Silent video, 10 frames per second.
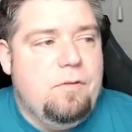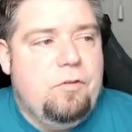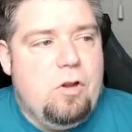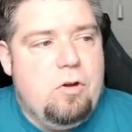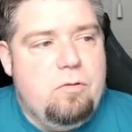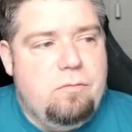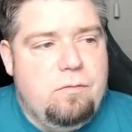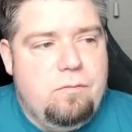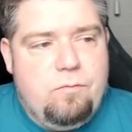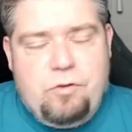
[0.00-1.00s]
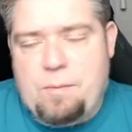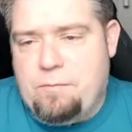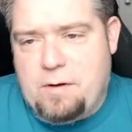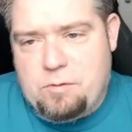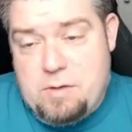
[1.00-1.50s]
So some
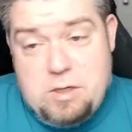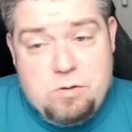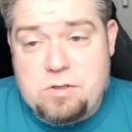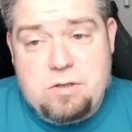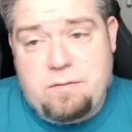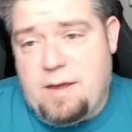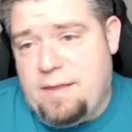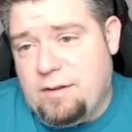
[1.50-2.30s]
things we're used to there,